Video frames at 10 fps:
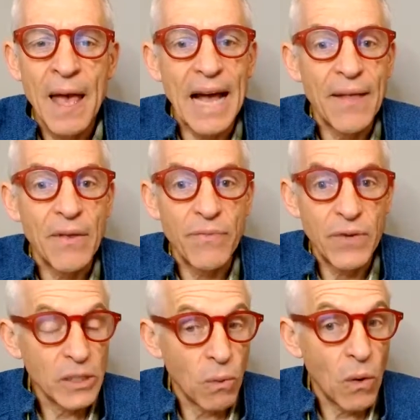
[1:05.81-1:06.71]
And the
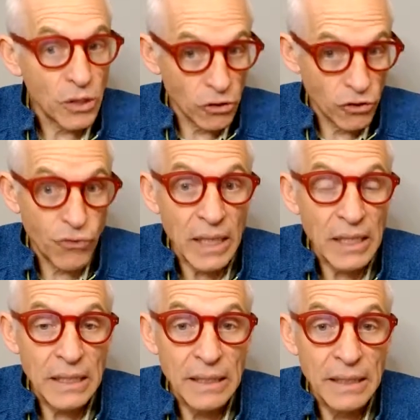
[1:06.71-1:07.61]
first was
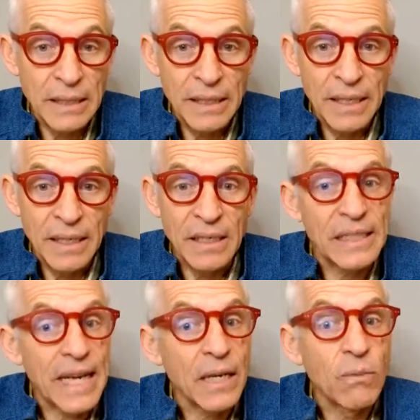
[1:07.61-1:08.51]
trust. The
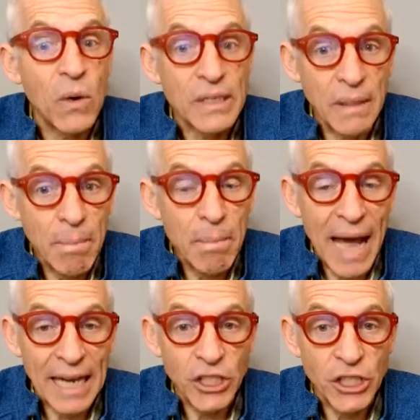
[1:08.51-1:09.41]
second was
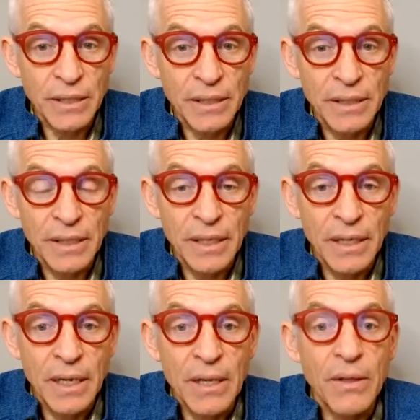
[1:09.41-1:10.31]
compassion.
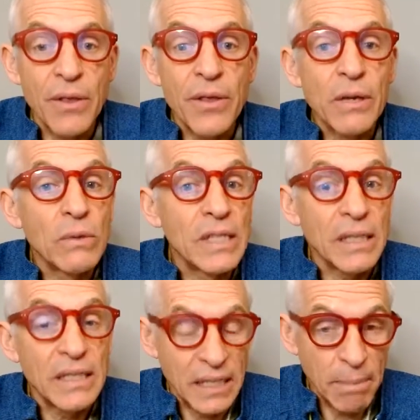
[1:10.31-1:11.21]
The third was
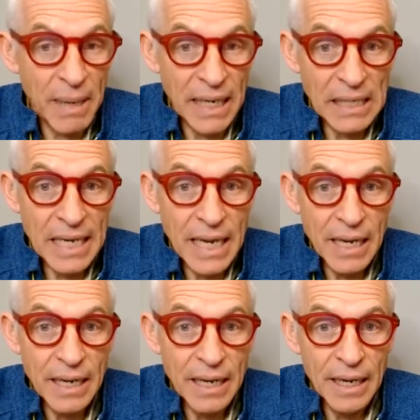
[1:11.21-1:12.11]

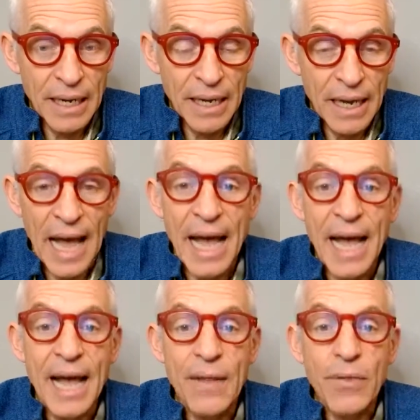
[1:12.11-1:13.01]
stability.
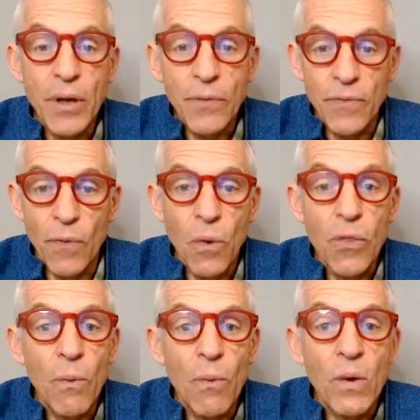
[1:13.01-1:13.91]
And the
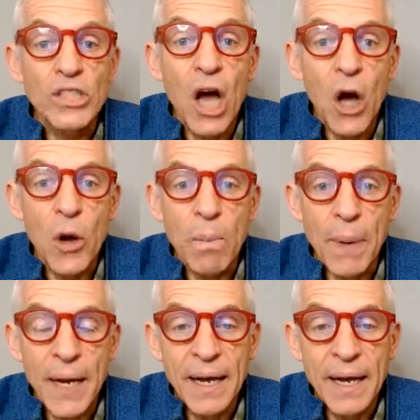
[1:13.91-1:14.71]
fourth was hope.